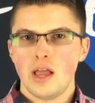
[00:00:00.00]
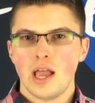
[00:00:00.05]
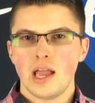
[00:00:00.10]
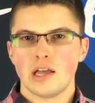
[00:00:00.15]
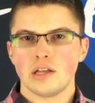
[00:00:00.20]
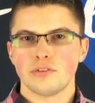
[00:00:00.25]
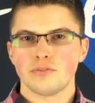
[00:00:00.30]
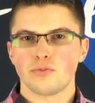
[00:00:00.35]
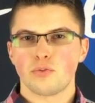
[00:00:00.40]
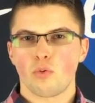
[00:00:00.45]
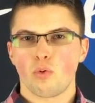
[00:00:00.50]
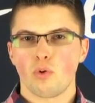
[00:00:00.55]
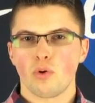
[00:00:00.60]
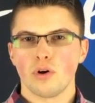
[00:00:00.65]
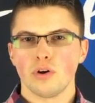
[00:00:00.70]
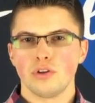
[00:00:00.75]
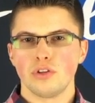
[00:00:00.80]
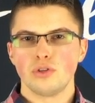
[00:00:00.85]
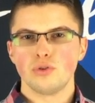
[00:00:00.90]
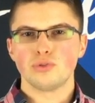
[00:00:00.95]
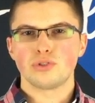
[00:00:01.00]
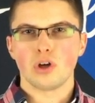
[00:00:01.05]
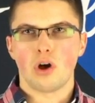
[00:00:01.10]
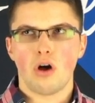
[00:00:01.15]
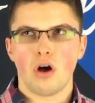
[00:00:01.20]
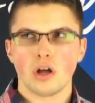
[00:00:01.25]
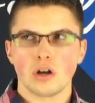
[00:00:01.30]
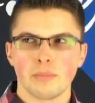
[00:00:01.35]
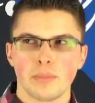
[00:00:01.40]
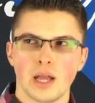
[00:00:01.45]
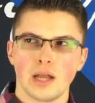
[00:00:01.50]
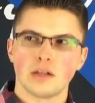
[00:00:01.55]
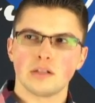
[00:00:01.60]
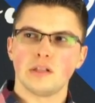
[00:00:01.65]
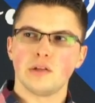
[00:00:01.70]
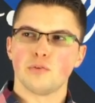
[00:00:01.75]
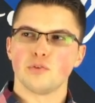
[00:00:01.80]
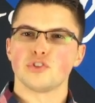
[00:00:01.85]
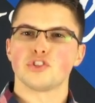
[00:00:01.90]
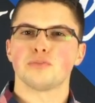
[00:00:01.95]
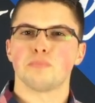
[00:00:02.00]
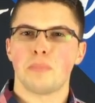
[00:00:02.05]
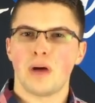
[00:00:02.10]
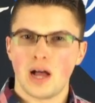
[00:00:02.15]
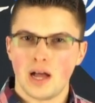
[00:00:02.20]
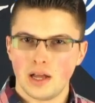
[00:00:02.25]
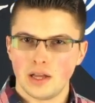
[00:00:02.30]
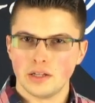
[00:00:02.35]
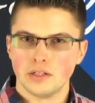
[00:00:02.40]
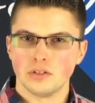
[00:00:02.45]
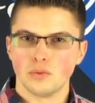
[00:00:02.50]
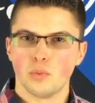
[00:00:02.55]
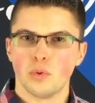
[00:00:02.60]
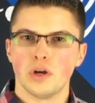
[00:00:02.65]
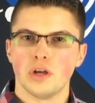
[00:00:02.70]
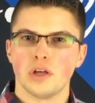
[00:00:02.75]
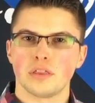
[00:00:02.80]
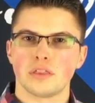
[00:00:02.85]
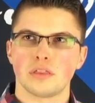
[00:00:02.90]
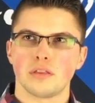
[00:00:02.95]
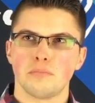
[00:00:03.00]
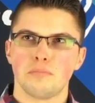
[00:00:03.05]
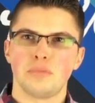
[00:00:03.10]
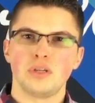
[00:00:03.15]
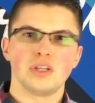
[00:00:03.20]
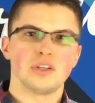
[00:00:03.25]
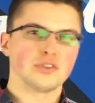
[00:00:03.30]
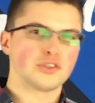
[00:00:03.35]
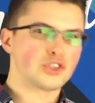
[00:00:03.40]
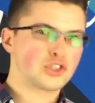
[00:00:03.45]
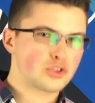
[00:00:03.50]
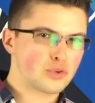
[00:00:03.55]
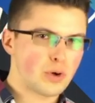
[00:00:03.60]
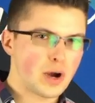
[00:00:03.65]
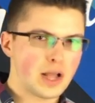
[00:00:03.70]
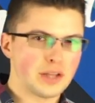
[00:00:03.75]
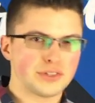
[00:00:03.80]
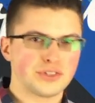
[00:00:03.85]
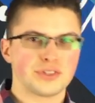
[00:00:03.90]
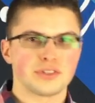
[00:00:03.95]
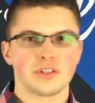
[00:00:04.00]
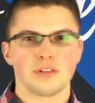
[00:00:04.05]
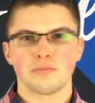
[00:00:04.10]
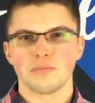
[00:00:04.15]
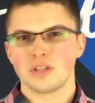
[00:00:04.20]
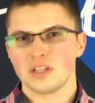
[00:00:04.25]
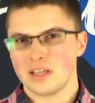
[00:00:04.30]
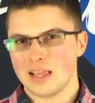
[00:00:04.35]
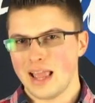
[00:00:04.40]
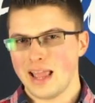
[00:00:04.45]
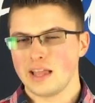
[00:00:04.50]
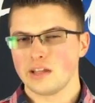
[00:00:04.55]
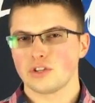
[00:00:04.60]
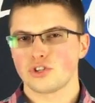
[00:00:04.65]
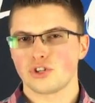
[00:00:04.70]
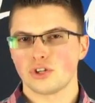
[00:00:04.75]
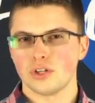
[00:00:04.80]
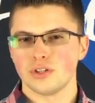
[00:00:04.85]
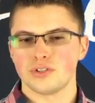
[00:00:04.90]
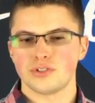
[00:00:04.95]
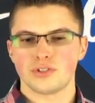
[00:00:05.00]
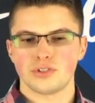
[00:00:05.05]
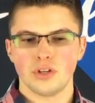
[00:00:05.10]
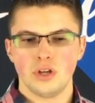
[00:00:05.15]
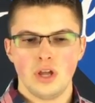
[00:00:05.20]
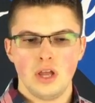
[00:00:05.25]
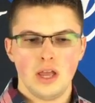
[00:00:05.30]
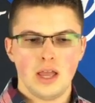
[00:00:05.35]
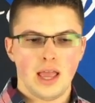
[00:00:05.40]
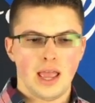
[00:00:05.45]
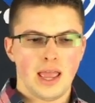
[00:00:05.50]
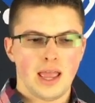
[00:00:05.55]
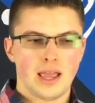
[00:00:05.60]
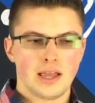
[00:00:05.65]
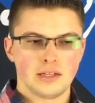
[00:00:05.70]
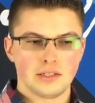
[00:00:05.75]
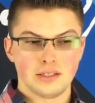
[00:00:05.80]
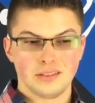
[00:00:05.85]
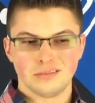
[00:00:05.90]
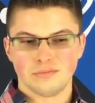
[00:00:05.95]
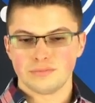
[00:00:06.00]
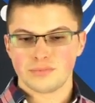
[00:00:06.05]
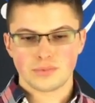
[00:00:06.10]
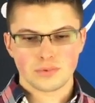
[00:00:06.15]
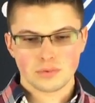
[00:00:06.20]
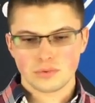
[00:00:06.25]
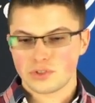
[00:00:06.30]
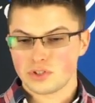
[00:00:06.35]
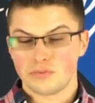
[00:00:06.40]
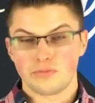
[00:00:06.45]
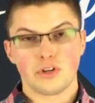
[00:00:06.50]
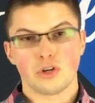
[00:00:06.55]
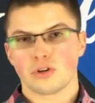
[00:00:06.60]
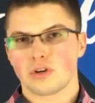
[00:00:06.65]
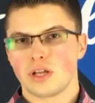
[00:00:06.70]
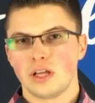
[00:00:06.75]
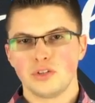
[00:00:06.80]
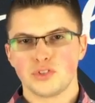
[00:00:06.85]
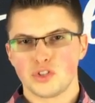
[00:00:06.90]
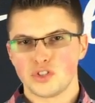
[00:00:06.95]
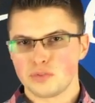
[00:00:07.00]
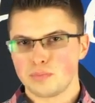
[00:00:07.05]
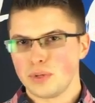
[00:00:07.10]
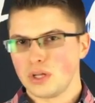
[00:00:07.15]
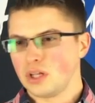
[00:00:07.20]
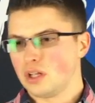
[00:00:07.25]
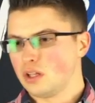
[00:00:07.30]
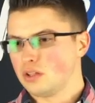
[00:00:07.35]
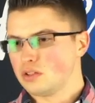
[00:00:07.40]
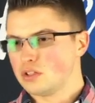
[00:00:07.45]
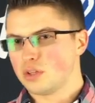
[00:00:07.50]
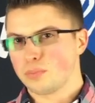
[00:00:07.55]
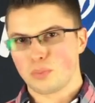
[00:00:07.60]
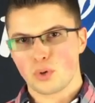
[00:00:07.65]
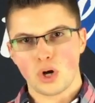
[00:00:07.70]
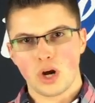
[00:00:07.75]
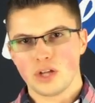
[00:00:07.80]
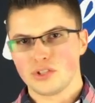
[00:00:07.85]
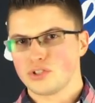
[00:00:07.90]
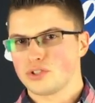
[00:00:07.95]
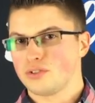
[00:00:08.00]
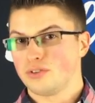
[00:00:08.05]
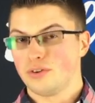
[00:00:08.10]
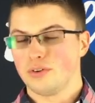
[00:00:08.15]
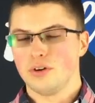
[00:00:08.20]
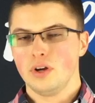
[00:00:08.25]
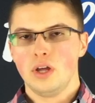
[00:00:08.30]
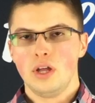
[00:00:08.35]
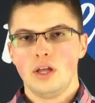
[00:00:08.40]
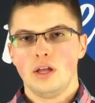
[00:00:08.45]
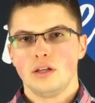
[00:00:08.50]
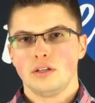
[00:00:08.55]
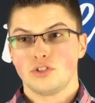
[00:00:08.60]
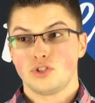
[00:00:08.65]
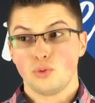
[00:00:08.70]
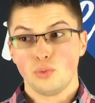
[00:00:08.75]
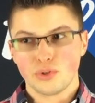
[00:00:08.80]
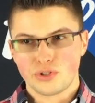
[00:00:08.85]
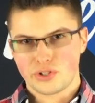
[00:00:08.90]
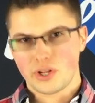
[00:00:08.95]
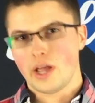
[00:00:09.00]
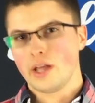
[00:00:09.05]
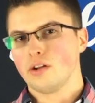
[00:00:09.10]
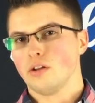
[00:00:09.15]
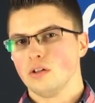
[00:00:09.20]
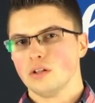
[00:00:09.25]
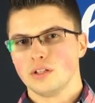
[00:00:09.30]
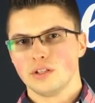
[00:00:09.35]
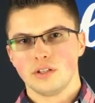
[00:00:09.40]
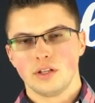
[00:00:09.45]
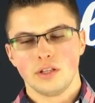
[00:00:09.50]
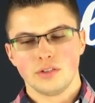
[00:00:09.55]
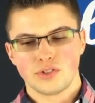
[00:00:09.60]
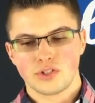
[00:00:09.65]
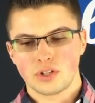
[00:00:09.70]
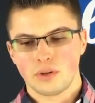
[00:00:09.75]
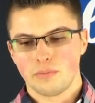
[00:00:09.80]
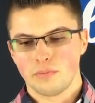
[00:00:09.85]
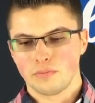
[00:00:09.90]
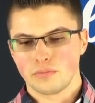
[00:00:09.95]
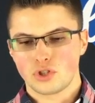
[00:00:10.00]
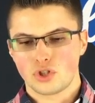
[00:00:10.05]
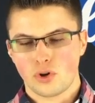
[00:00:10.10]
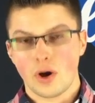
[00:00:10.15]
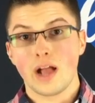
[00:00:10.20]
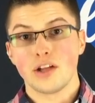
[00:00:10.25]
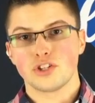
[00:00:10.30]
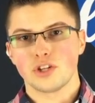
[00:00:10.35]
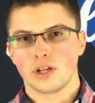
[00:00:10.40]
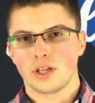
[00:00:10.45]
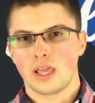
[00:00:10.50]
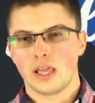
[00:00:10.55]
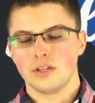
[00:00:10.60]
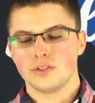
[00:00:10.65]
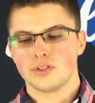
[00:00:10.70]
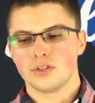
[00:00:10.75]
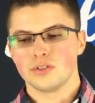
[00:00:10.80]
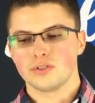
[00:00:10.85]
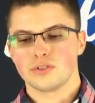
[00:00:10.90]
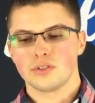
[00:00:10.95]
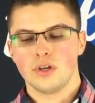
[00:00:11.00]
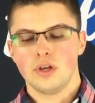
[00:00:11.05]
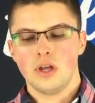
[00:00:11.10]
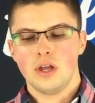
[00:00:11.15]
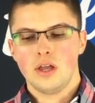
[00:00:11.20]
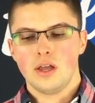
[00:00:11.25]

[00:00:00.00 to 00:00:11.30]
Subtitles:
and for you to automatically respond with being stressed and being anxious and in severe cases being depressed or suicidal in some tragic cases.